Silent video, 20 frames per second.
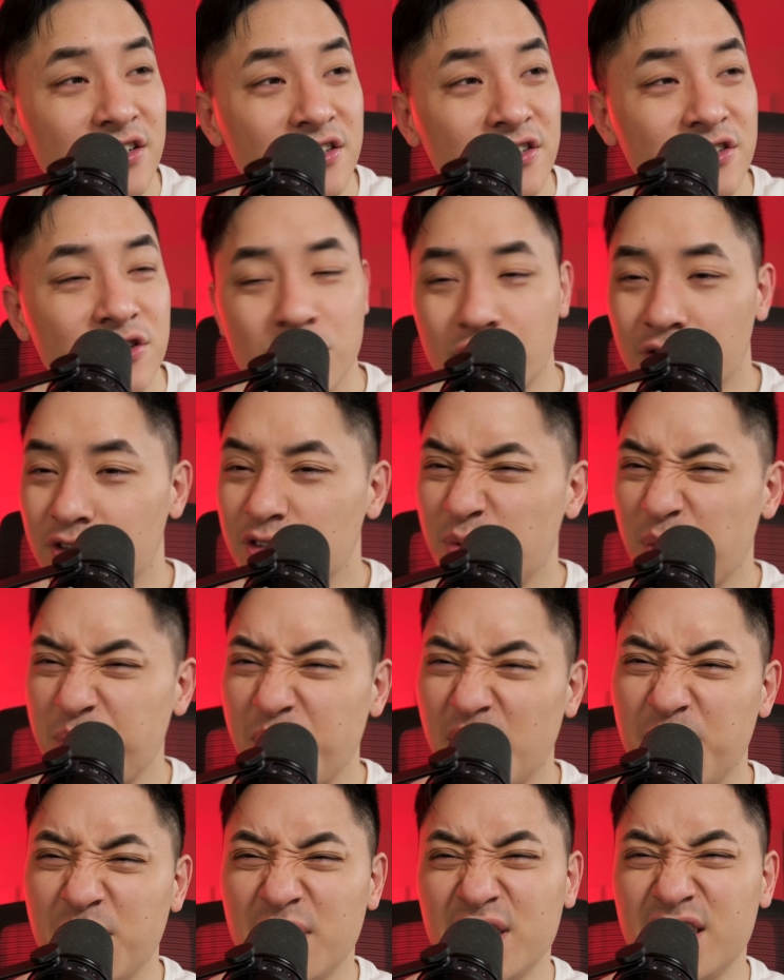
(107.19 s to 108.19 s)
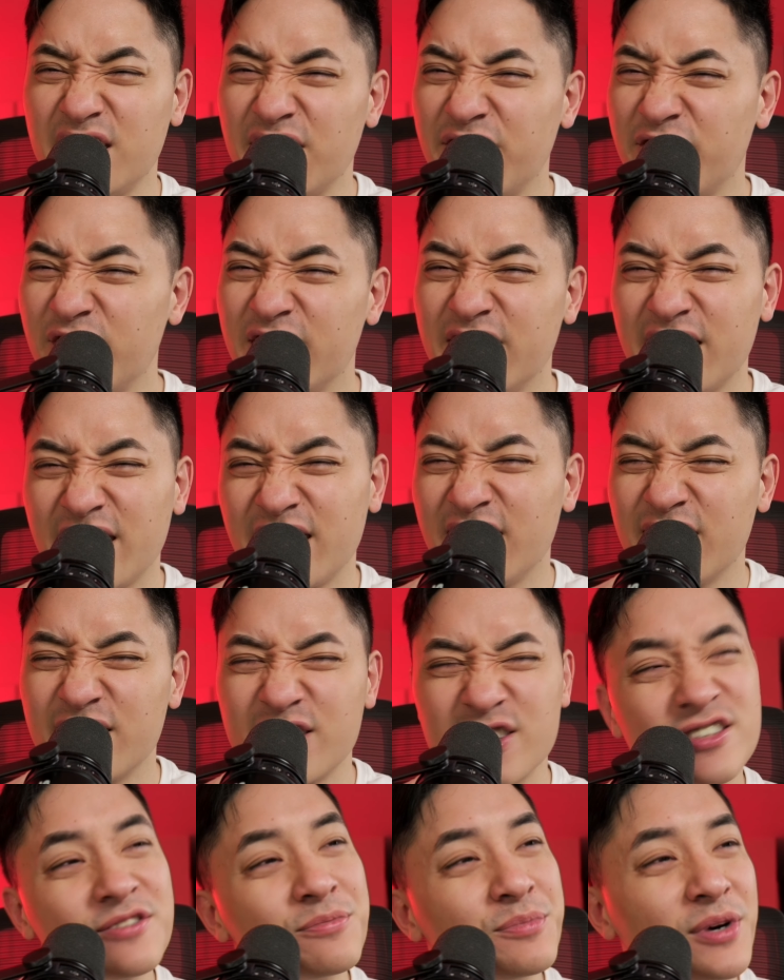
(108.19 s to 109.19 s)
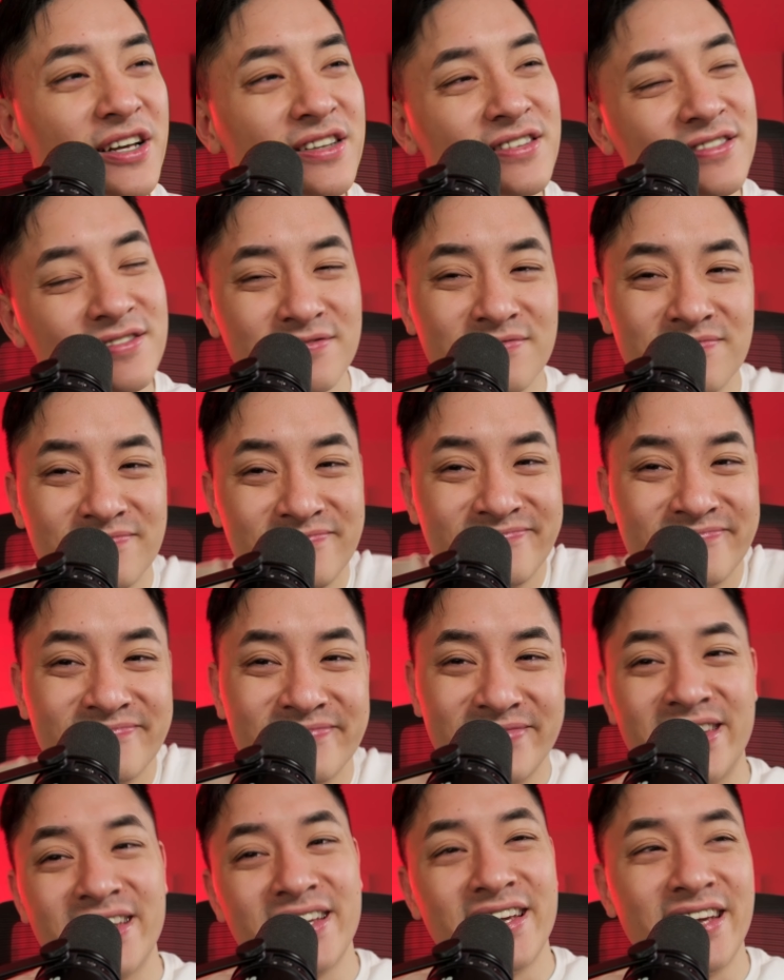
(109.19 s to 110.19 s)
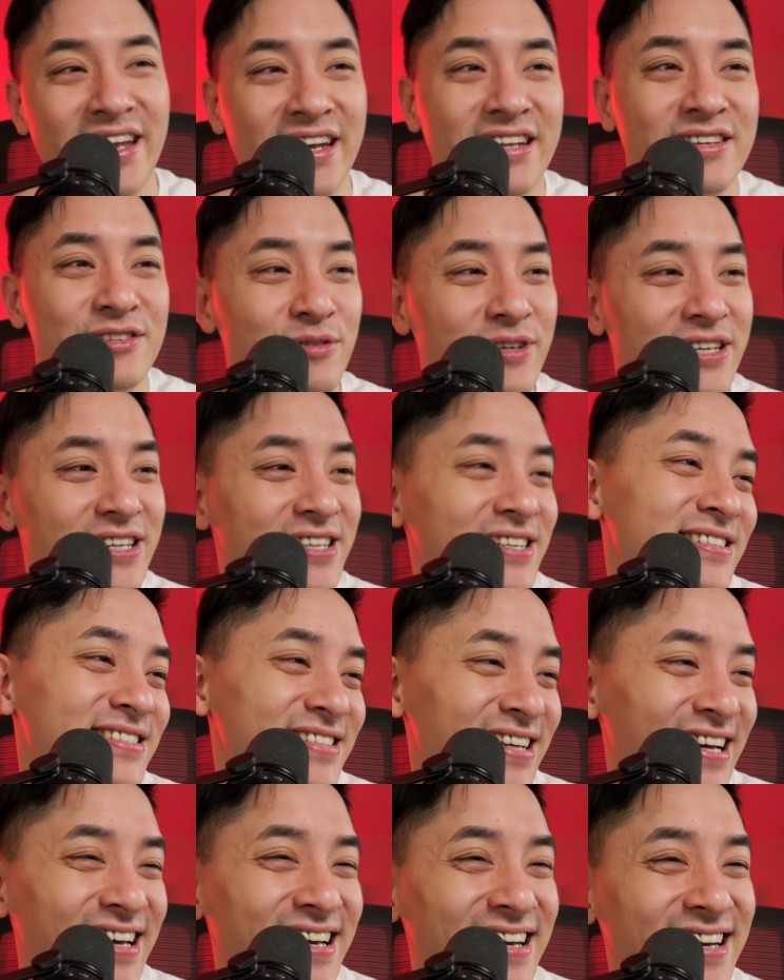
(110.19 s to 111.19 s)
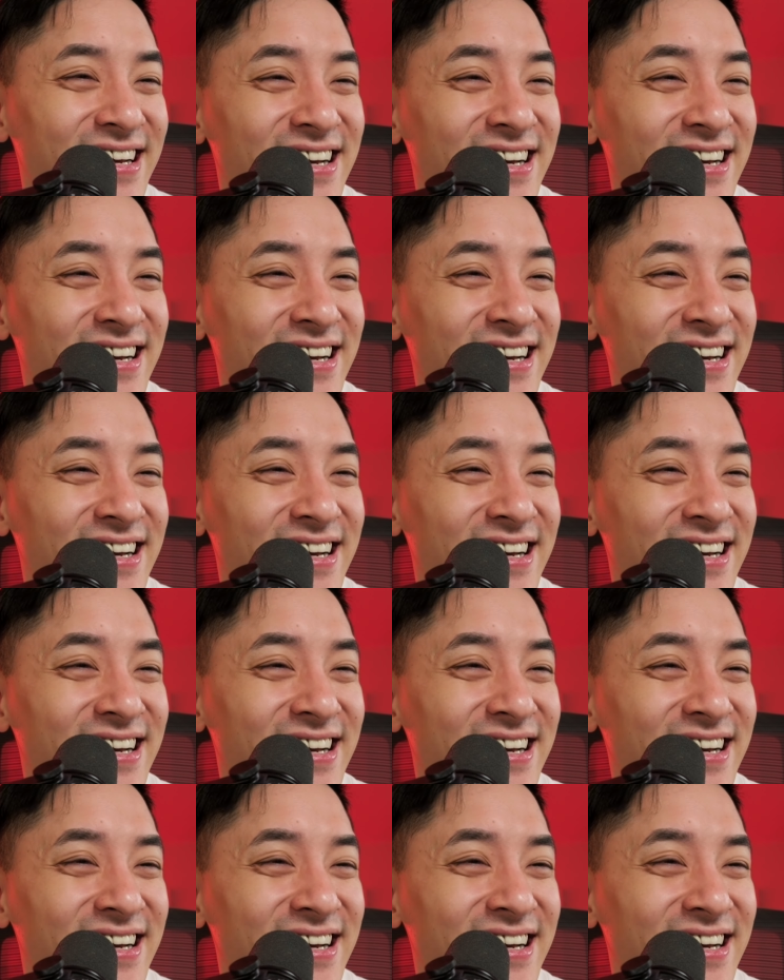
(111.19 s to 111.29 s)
So this might be a bit different than others, but it is what it is.